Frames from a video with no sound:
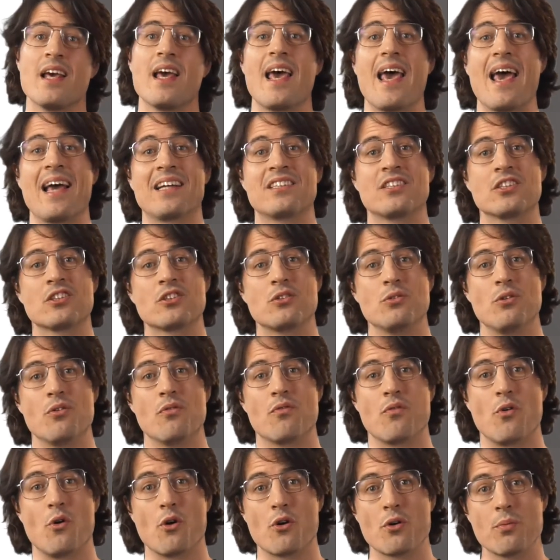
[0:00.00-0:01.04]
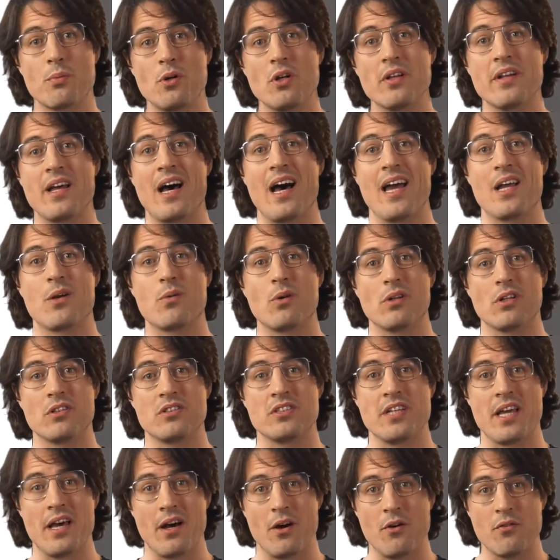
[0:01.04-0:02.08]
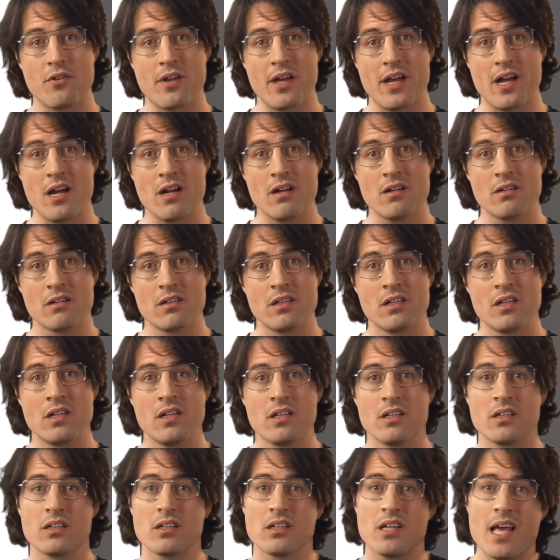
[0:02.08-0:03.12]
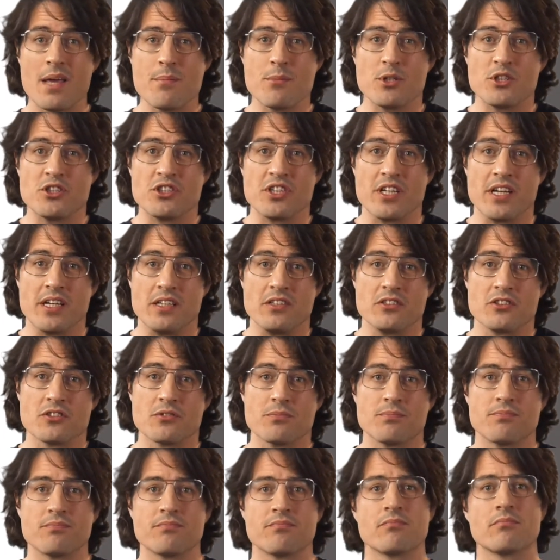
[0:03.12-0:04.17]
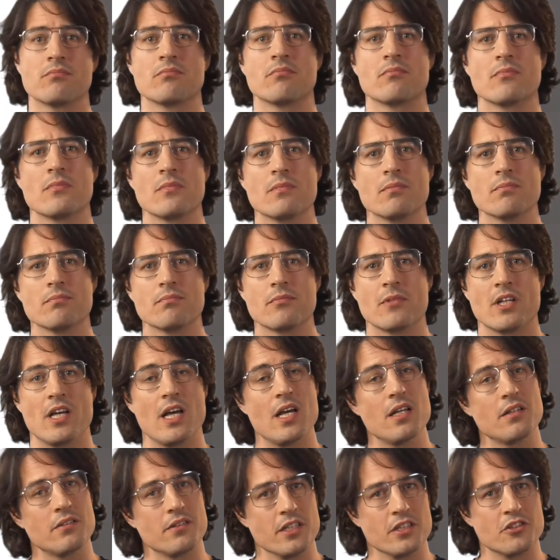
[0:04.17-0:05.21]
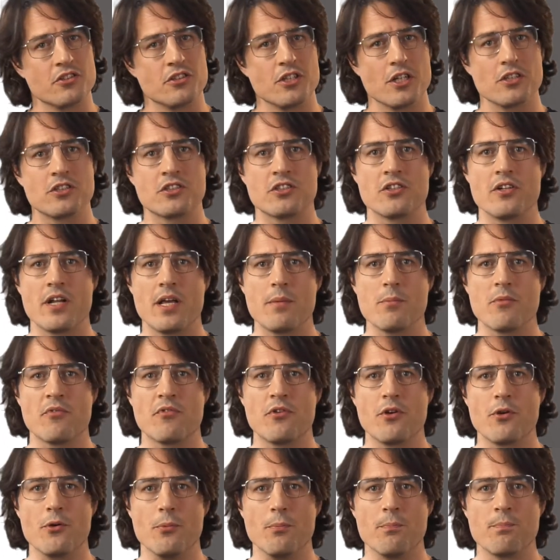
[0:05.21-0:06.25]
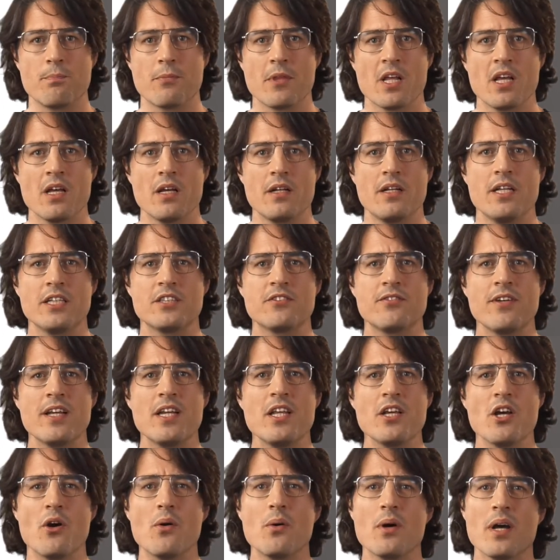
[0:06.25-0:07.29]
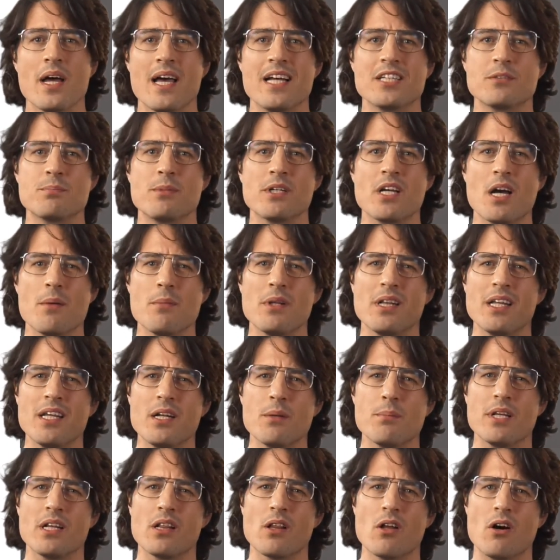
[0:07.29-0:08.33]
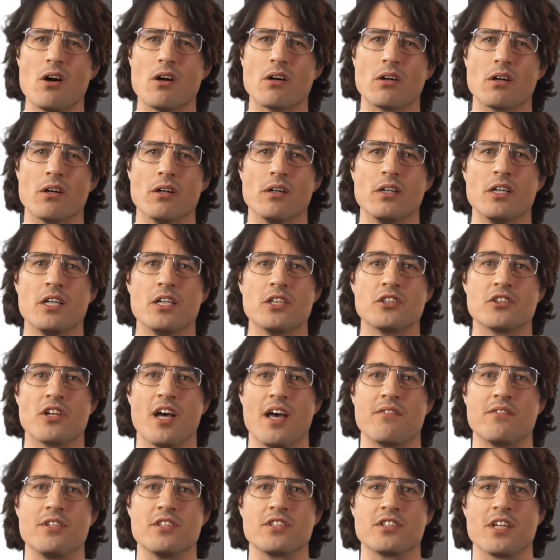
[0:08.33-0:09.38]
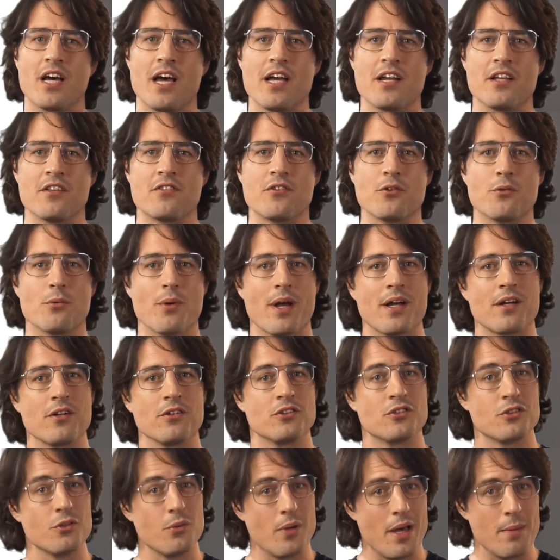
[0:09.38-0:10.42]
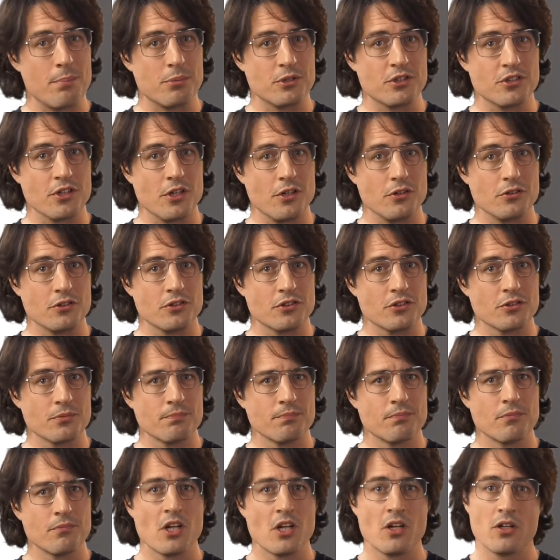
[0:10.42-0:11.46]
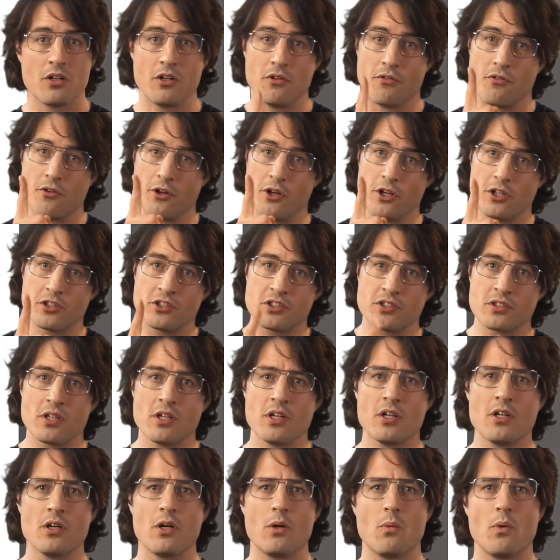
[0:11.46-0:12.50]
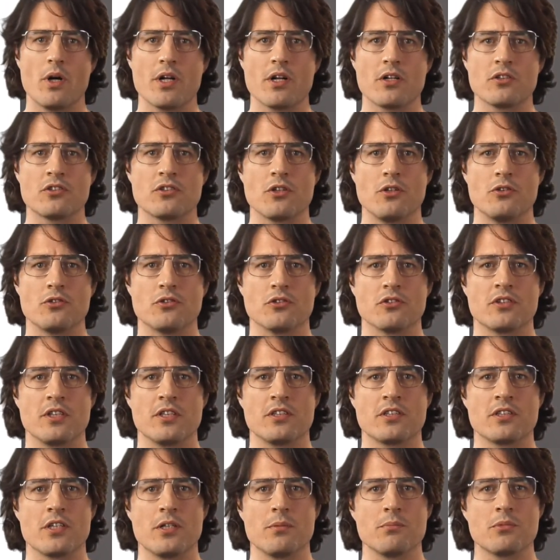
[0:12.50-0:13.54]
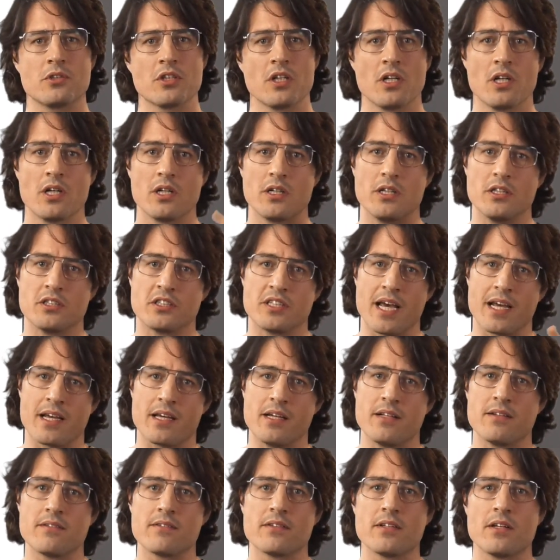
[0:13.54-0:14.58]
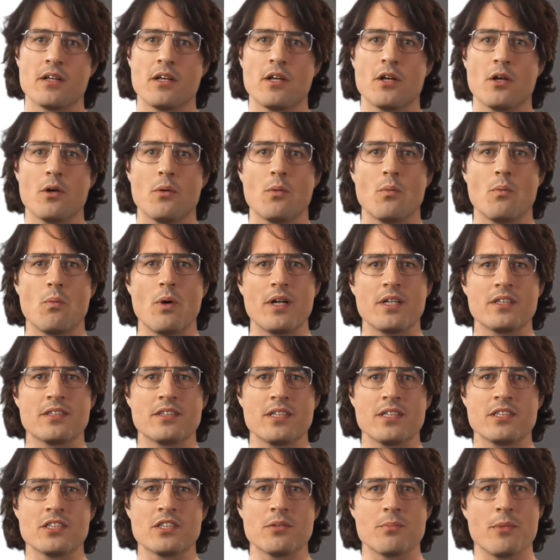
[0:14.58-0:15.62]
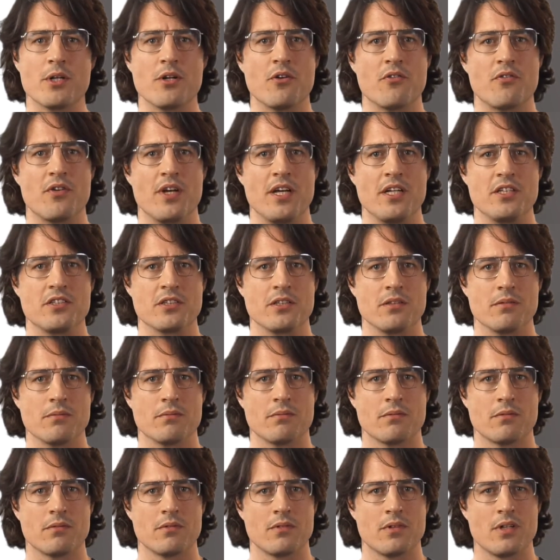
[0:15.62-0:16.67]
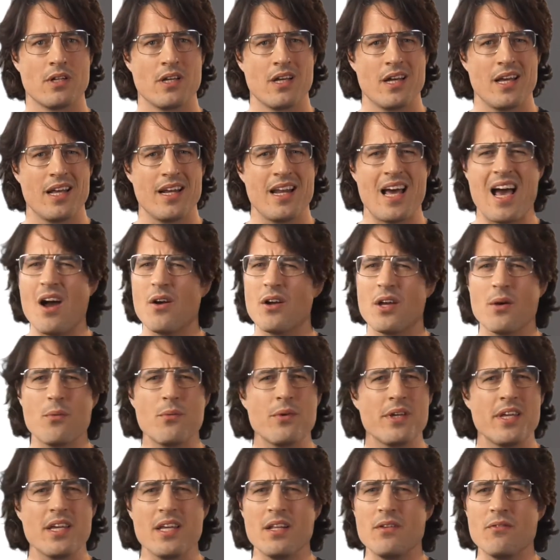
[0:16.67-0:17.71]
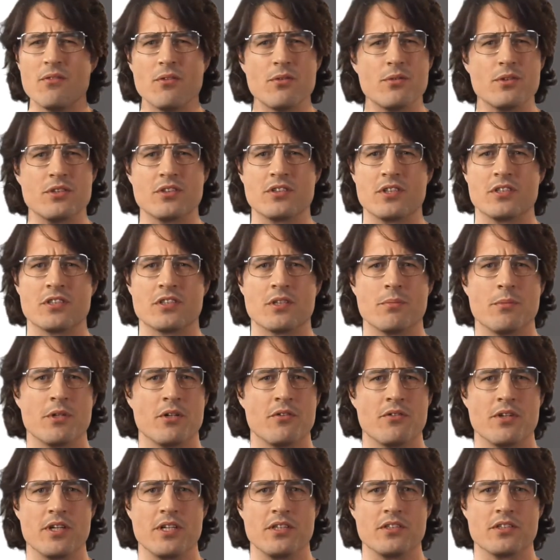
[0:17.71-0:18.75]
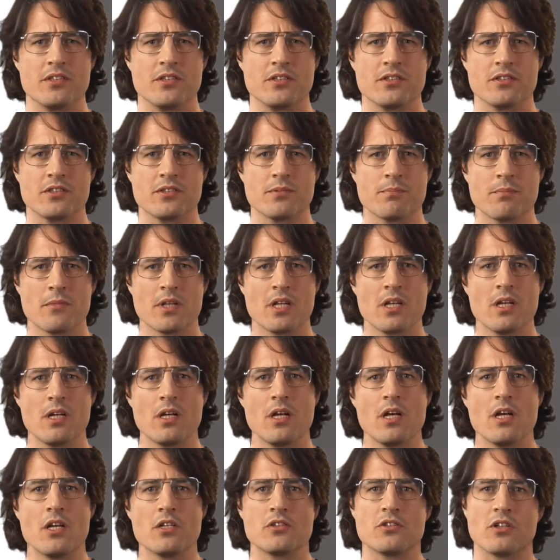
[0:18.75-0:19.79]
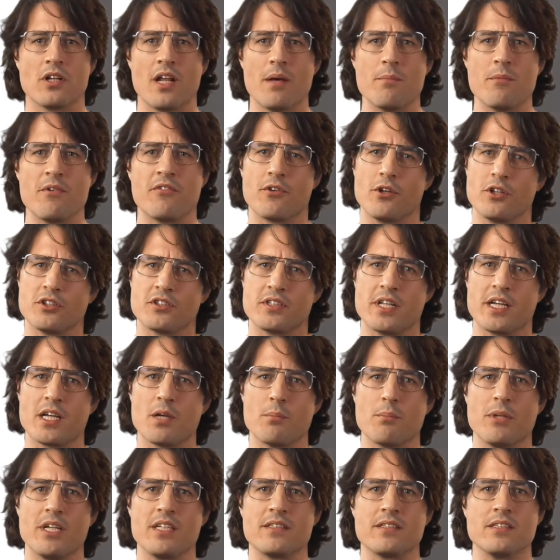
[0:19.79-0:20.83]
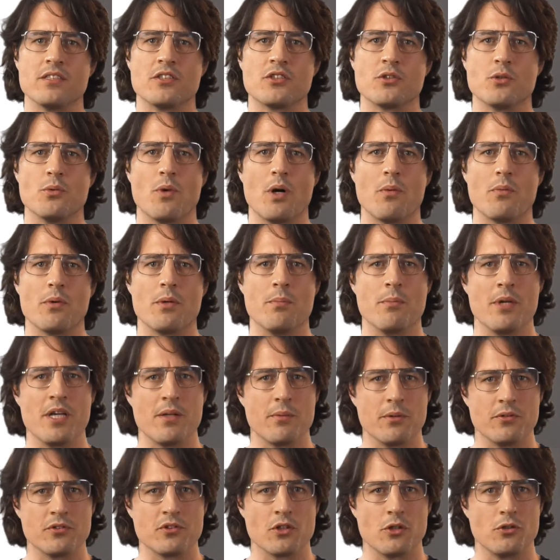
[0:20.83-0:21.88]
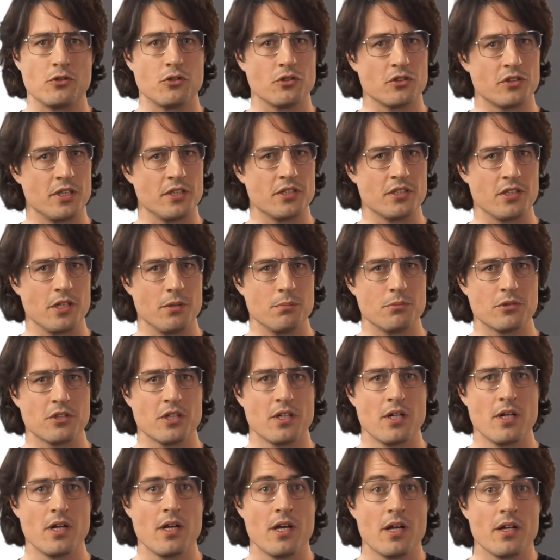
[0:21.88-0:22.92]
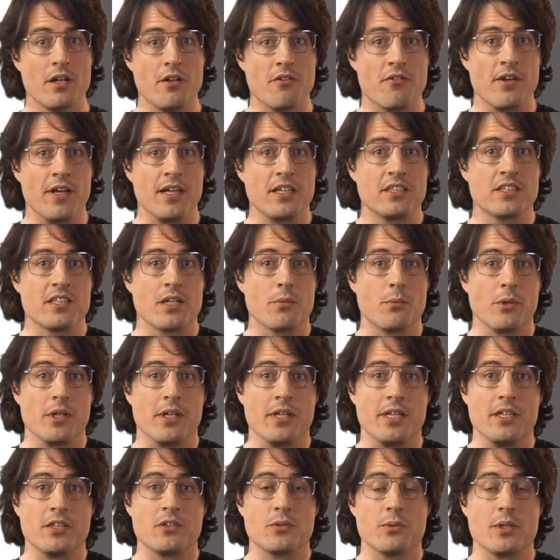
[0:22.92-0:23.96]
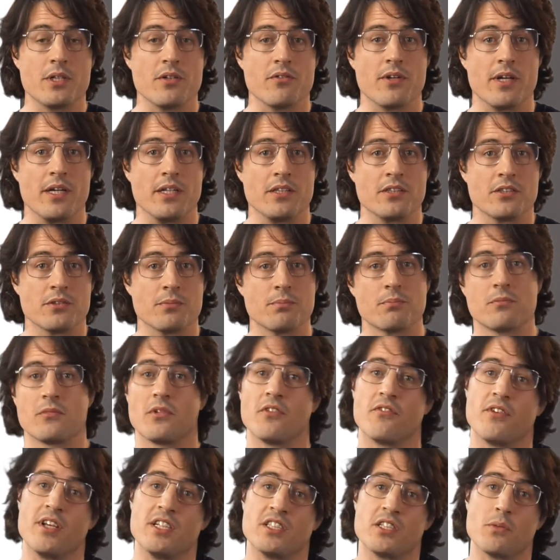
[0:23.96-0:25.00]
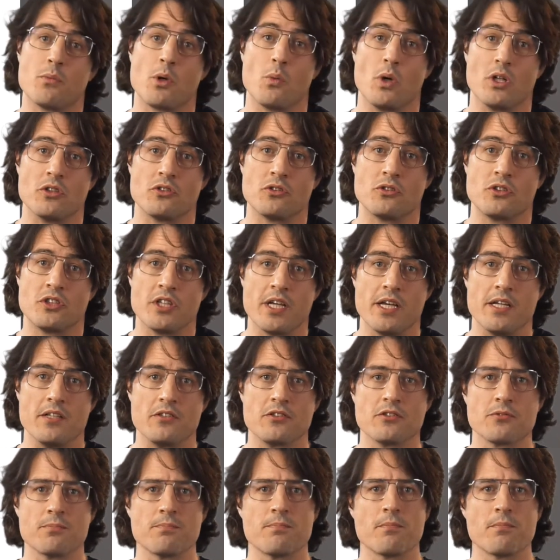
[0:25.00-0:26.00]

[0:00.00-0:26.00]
access to affordable and high-quality healthcare, climate change. This just to name a few. This video has become a little bit longer, so I have decided to record 2 episodes. The first, on what are social systems? The second, what is system innovation? And how can we influence system innovations? So let me first dig a bit into what we mean with social systems, the things that we need to innovate, the things that we want to change.